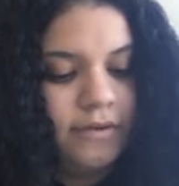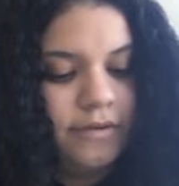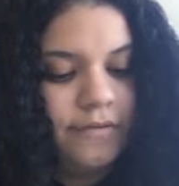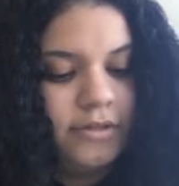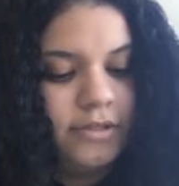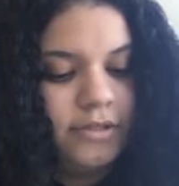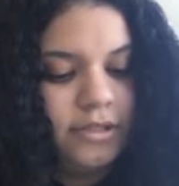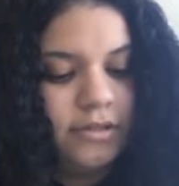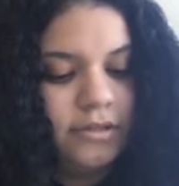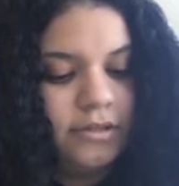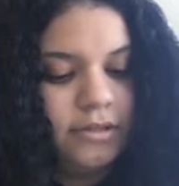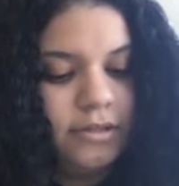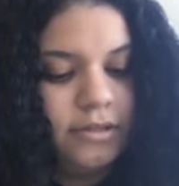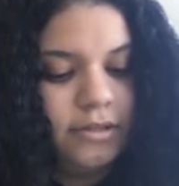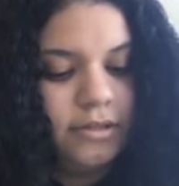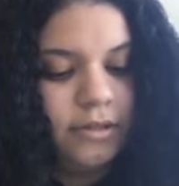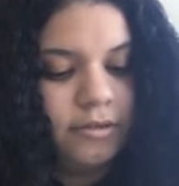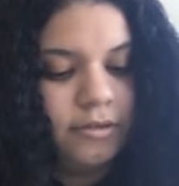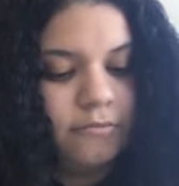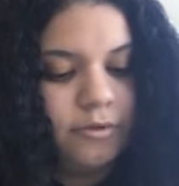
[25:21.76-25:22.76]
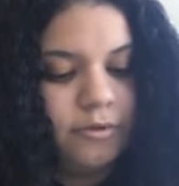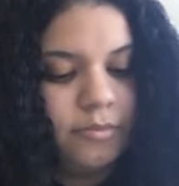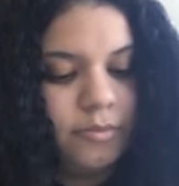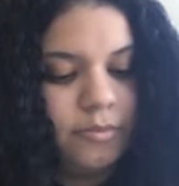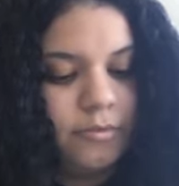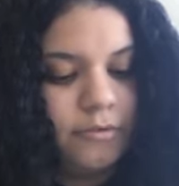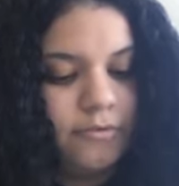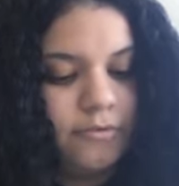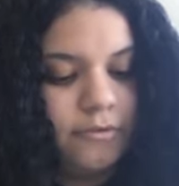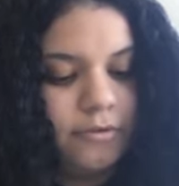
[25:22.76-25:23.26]
I've never seen this young
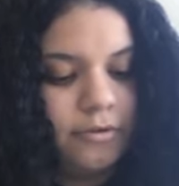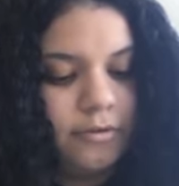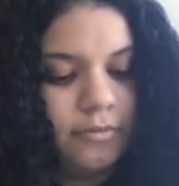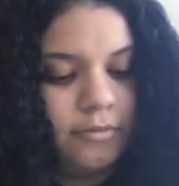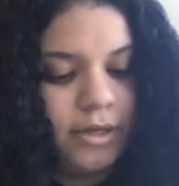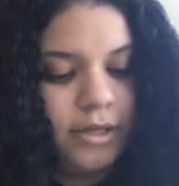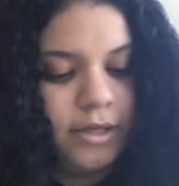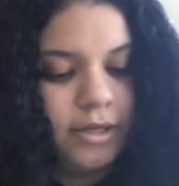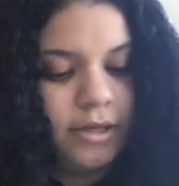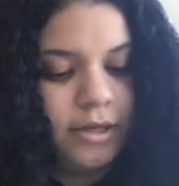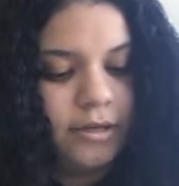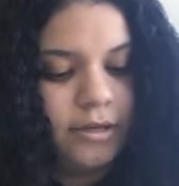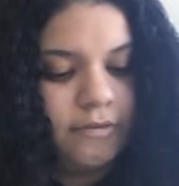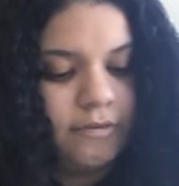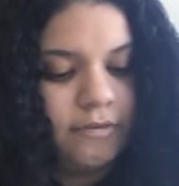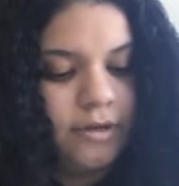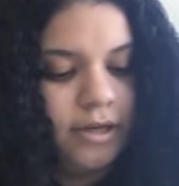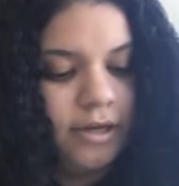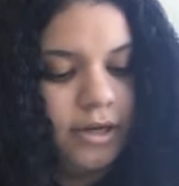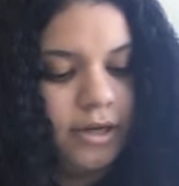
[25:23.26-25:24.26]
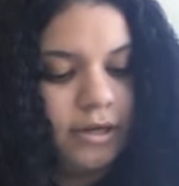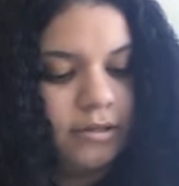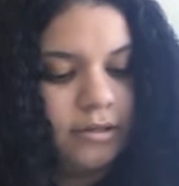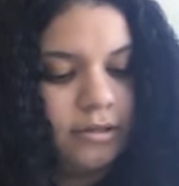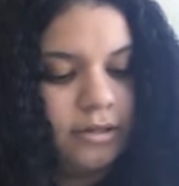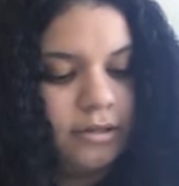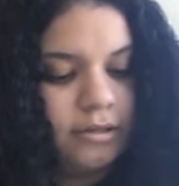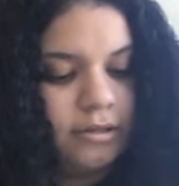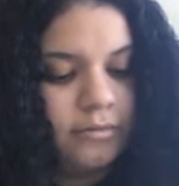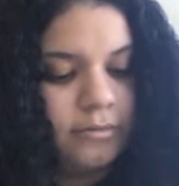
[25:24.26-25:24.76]
woman before in my life,
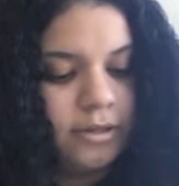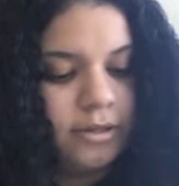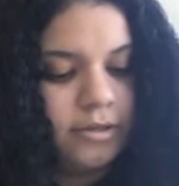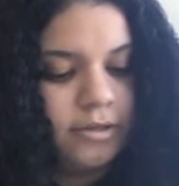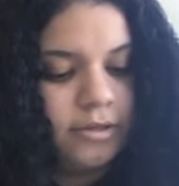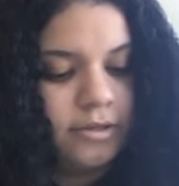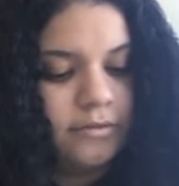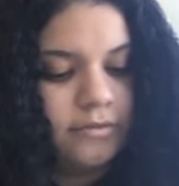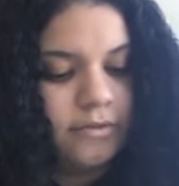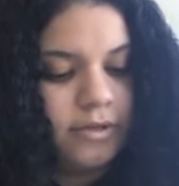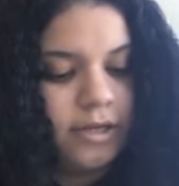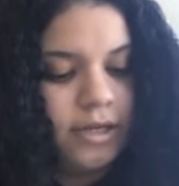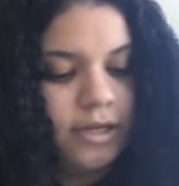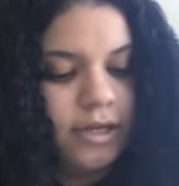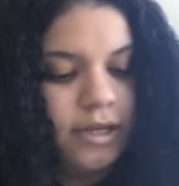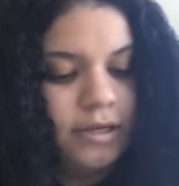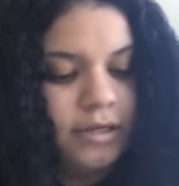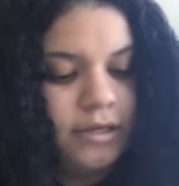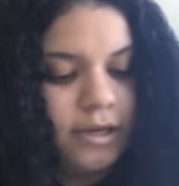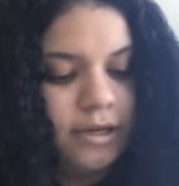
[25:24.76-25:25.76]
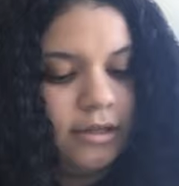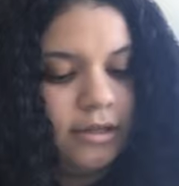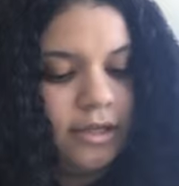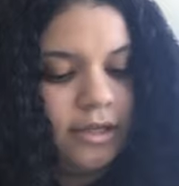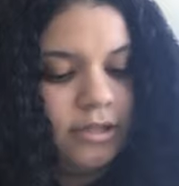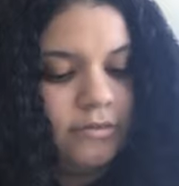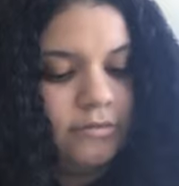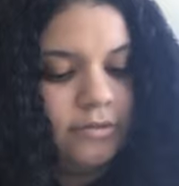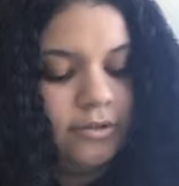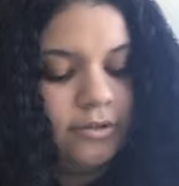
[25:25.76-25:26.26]
I think to myself.
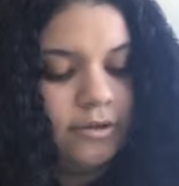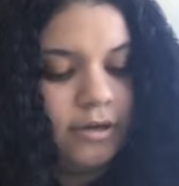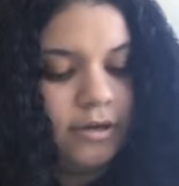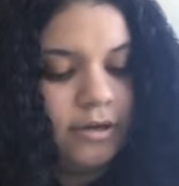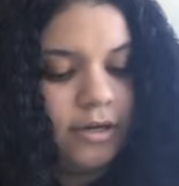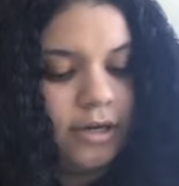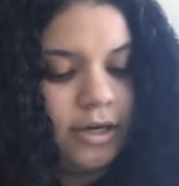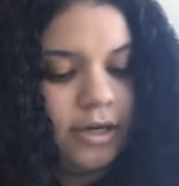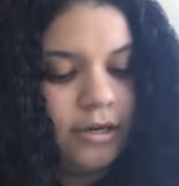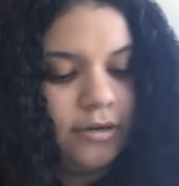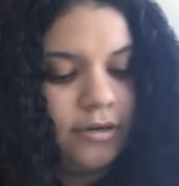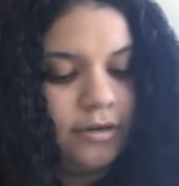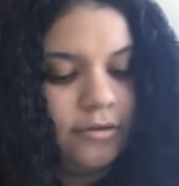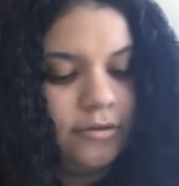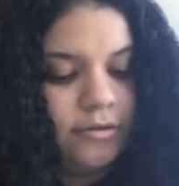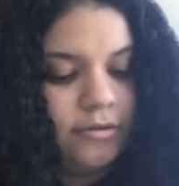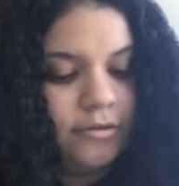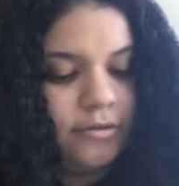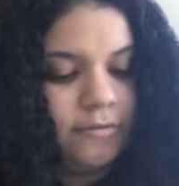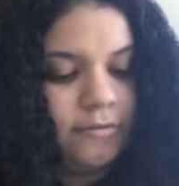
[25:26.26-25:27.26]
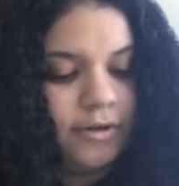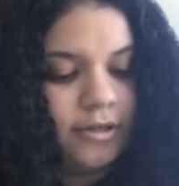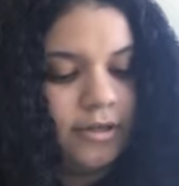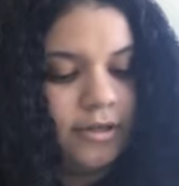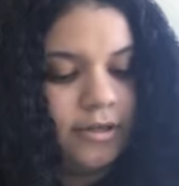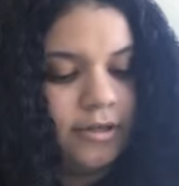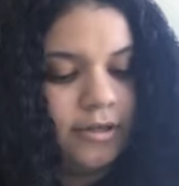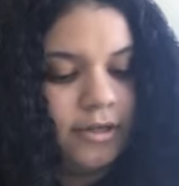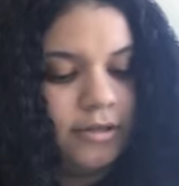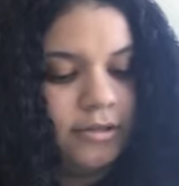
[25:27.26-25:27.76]
Now that's what you call an attitude,
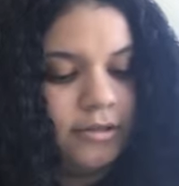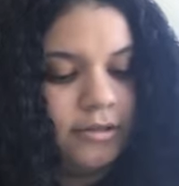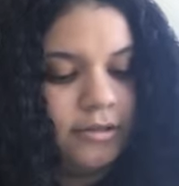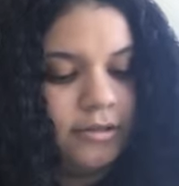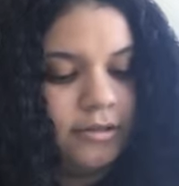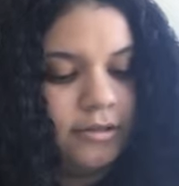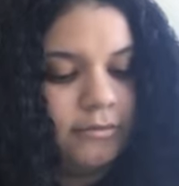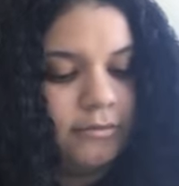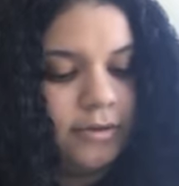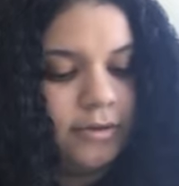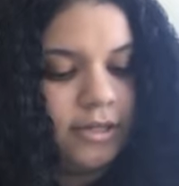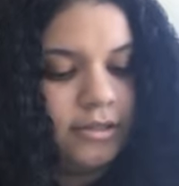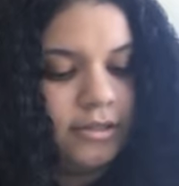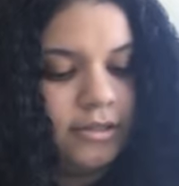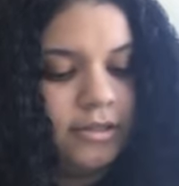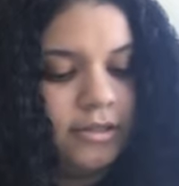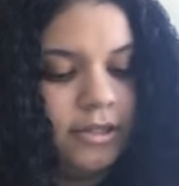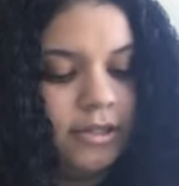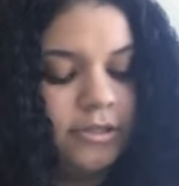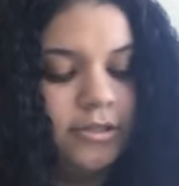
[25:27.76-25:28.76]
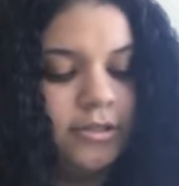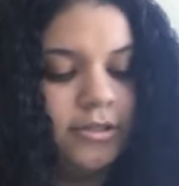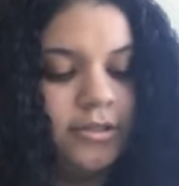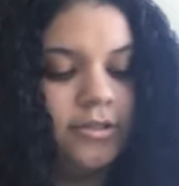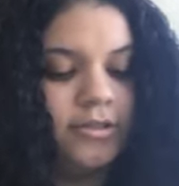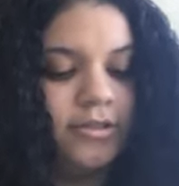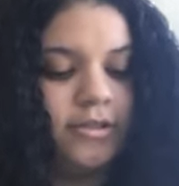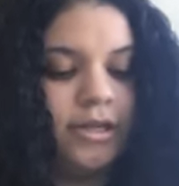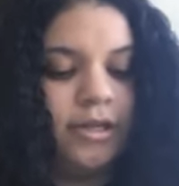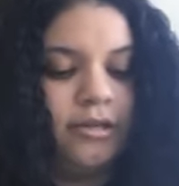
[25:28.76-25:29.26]
recognizing the rising
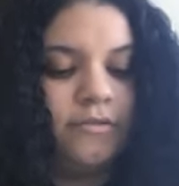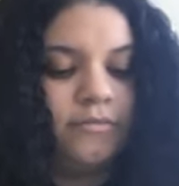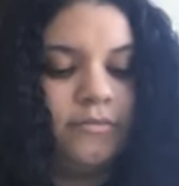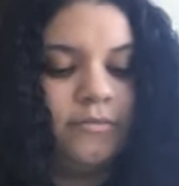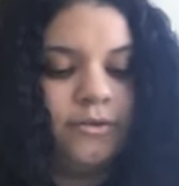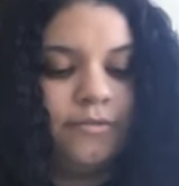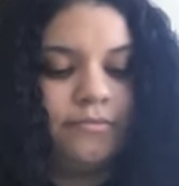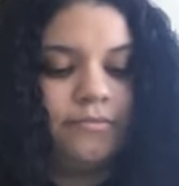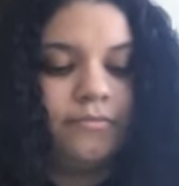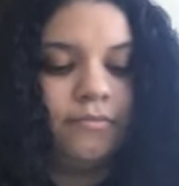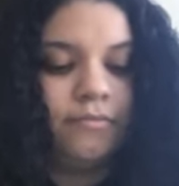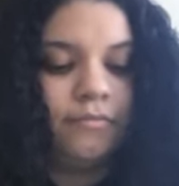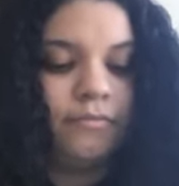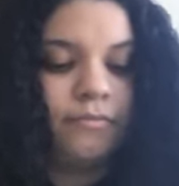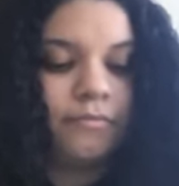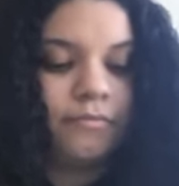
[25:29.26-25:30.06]
tension inside of me.